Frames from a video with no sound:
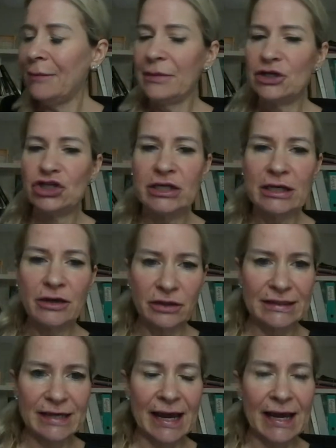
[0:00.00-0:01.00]
She
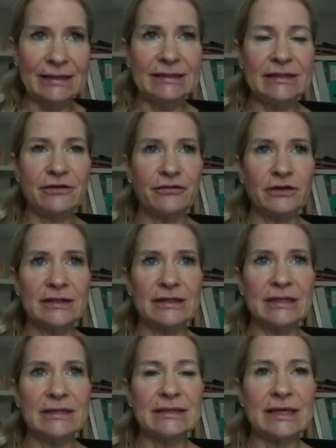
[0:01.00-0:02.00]
looked at
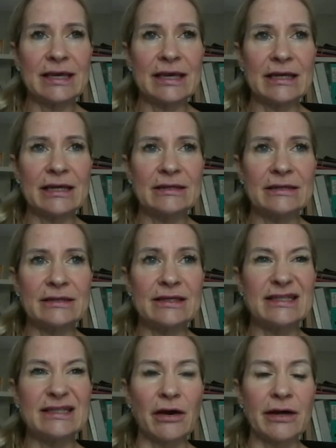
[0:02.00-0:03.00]
differences in the
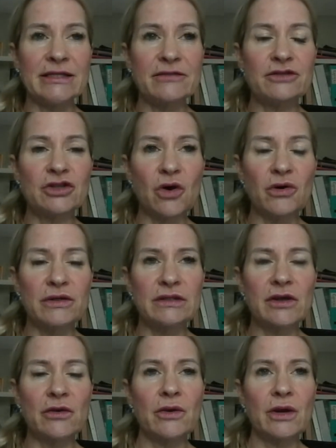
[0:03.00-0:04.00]
size of dogs.
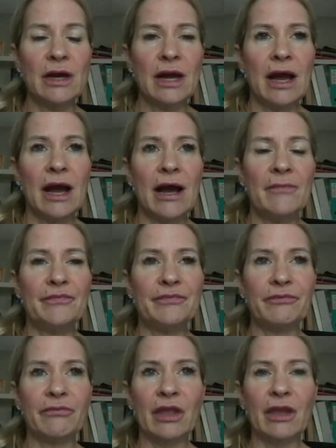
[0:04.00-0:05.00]
So
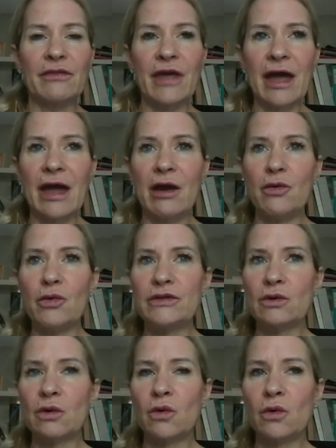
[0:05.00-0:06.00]
there
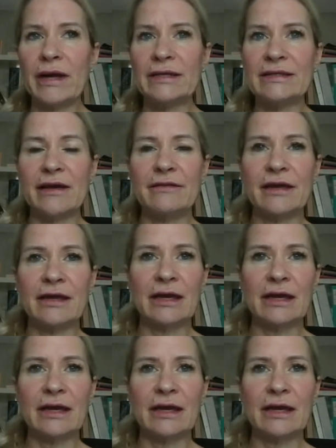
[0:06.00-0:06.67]
was always, I think,